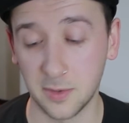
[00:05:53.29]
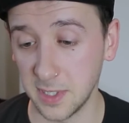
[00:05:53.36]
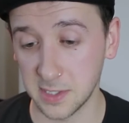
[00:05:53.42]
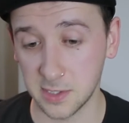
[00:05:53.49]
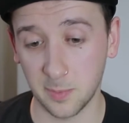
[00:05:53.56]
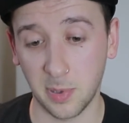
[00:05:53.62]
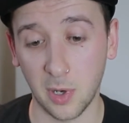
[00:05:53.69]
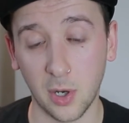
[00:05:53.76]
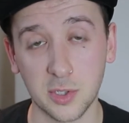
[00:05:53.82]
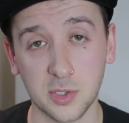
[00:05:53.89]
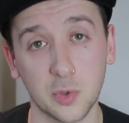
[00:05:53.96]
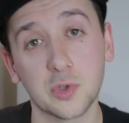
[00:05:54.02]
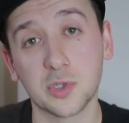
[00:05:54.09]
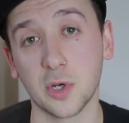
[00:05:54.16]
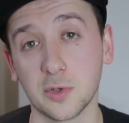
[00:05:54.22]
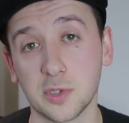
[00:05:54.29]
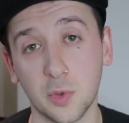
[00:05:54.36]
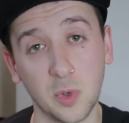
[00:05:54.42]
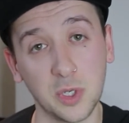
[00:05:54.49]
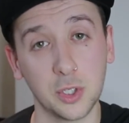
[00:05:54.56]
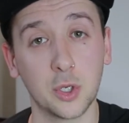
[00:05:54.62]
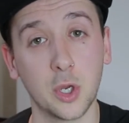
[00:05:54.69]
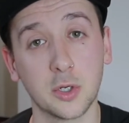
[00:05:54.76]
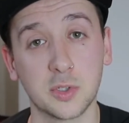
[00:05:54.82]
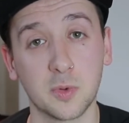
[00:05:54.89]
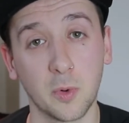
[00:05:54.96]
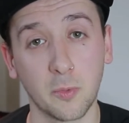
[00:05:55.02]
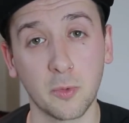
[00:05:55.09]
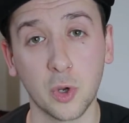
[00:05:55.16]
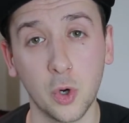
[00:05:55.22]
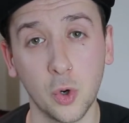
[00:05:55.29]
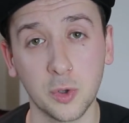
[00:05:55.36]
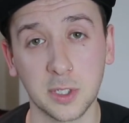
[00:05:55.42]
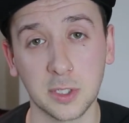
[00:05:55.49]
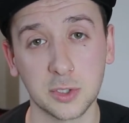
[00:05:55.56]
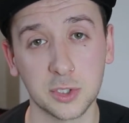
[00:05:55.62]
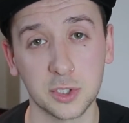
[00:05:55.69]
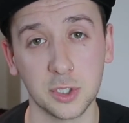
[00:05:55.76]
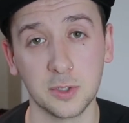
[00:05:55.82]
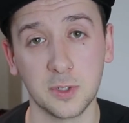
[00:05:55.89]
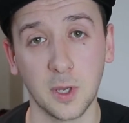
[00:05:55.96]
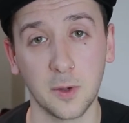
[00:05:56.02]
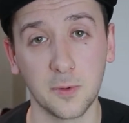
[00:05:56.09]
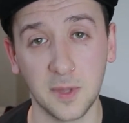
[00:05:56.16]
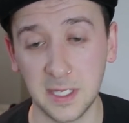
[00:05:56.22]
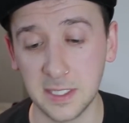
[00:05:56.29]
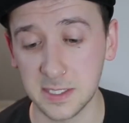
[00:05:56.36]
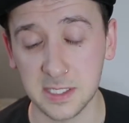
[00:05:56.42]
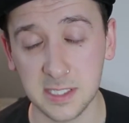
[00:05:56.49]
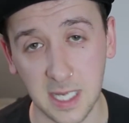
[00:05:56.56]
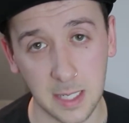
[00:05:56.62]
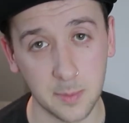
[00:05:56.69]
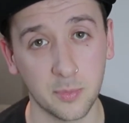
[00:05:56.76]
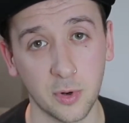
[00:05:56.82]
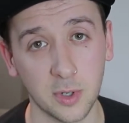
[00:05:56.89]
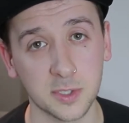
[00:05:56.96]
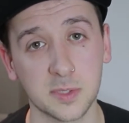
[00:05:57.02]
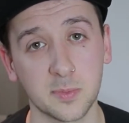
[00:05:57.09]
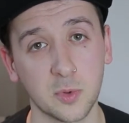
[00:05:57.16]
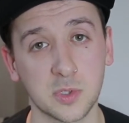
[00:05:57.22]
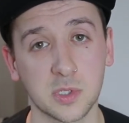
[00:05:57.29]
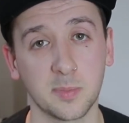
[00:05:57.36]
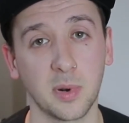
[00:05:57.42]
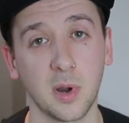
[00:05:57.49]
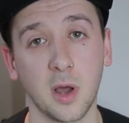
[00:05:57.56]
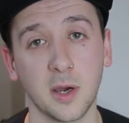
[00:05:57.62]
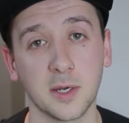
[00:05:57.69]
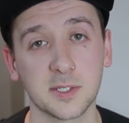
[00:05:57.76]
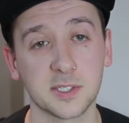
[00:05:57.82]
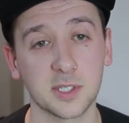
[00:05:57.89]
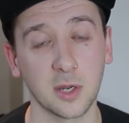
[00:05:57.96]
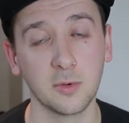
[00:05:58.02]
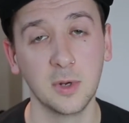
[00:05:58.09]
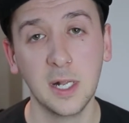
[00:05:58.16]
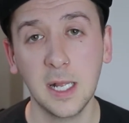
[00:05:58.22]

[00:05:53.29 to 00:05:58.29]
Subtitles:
This applies also to when you go to a recording studio. These same principles apply, so